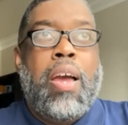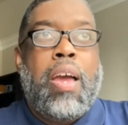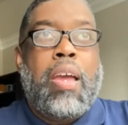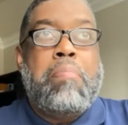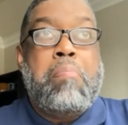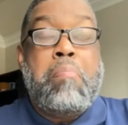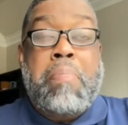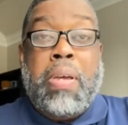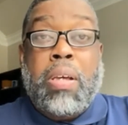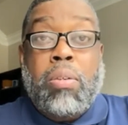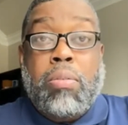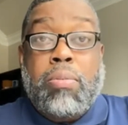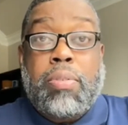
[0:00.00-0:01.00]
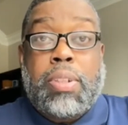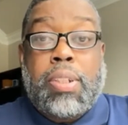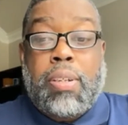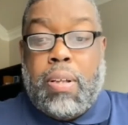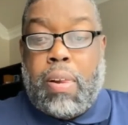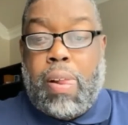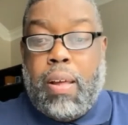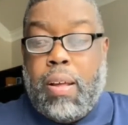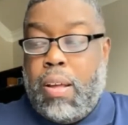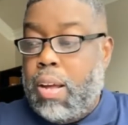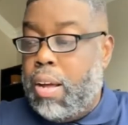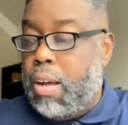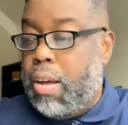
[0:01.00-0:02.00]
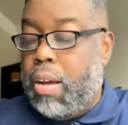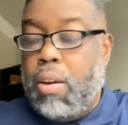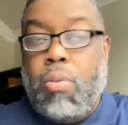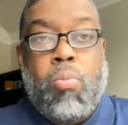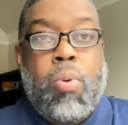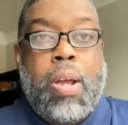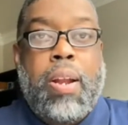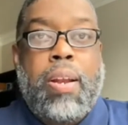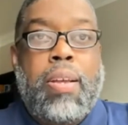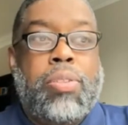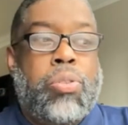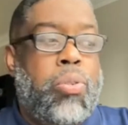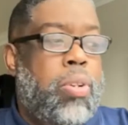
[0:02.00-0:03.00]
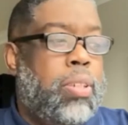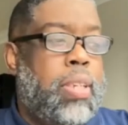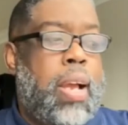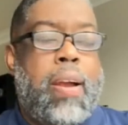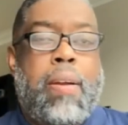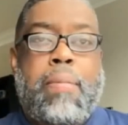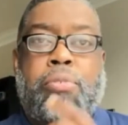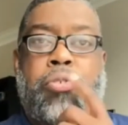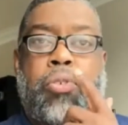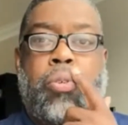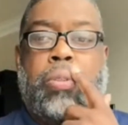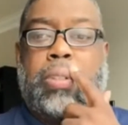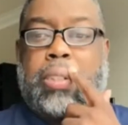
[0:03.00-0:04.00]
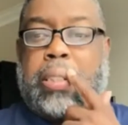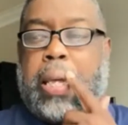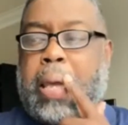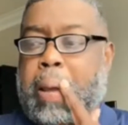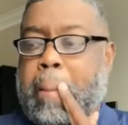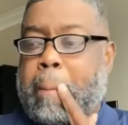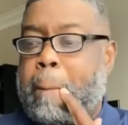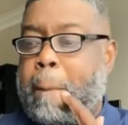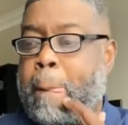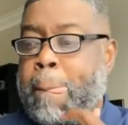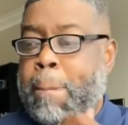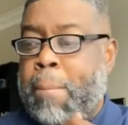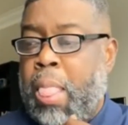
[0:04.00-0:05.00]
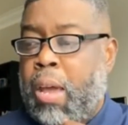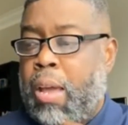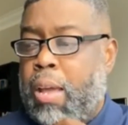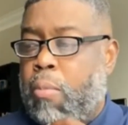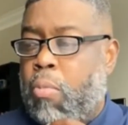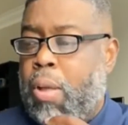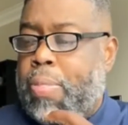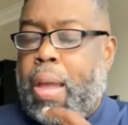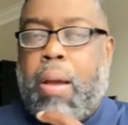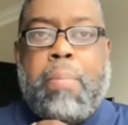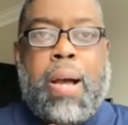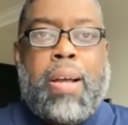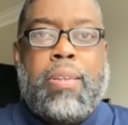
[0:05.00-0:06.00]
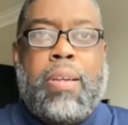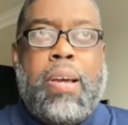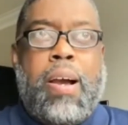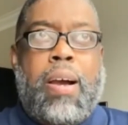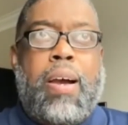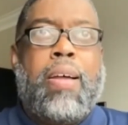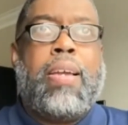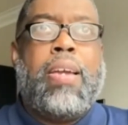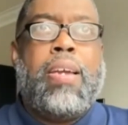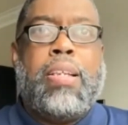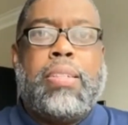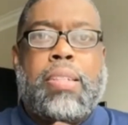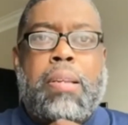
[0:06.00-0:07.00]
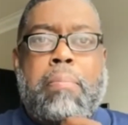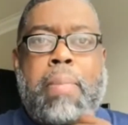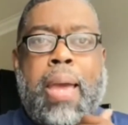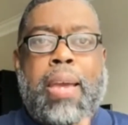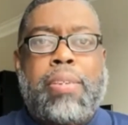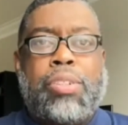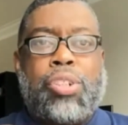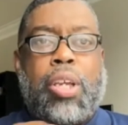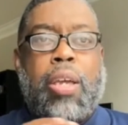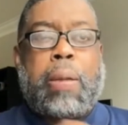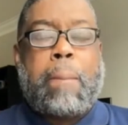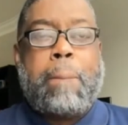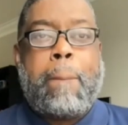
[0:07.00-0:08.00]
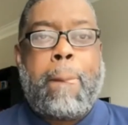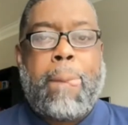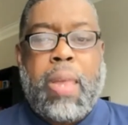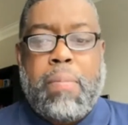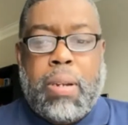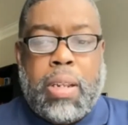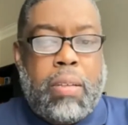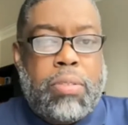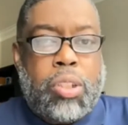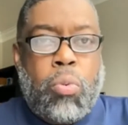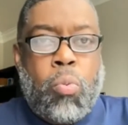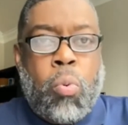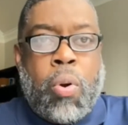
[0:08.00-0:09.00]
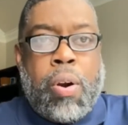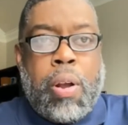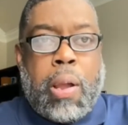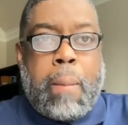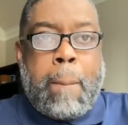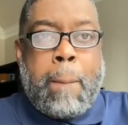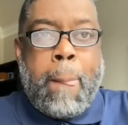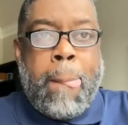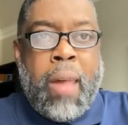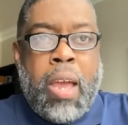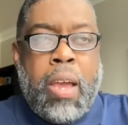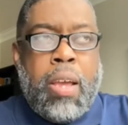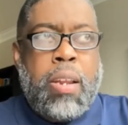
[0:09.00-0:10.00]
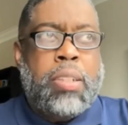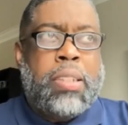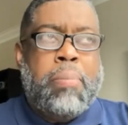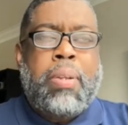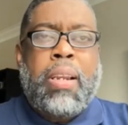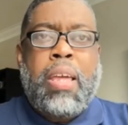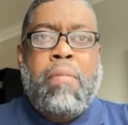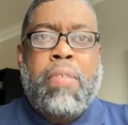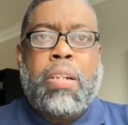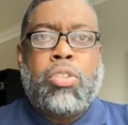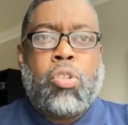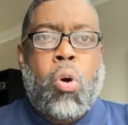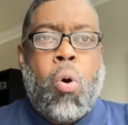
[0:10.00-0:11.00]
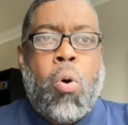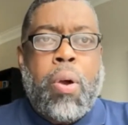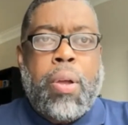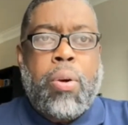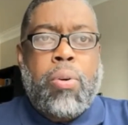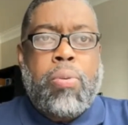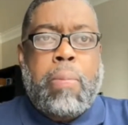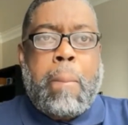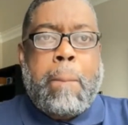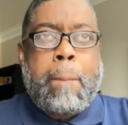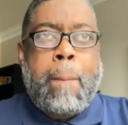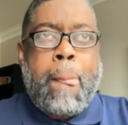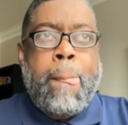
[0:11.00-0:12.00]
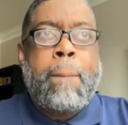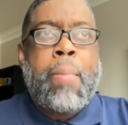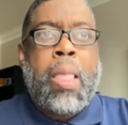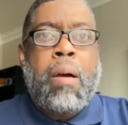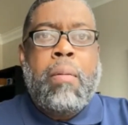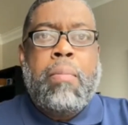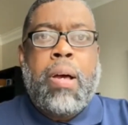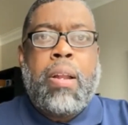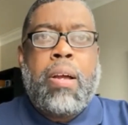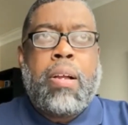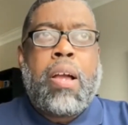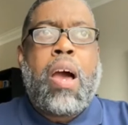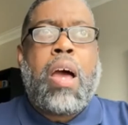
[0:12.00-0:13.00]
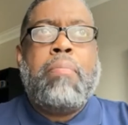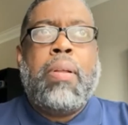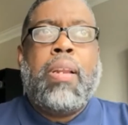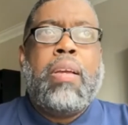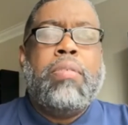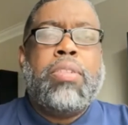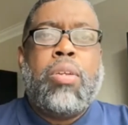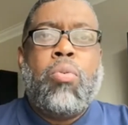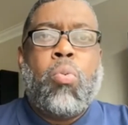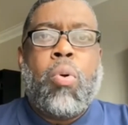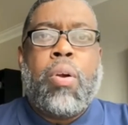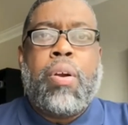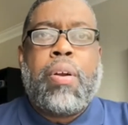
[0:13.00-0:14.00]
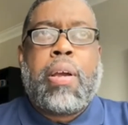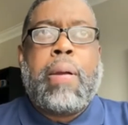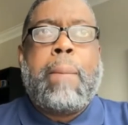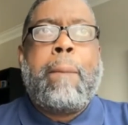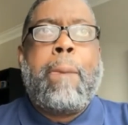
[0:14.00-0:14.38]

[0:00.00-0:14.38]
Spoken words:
and built what it is you desire to see. And one thing about God, He isn't magic. He believes in work. He doesn't believe in toil, but God believes in work.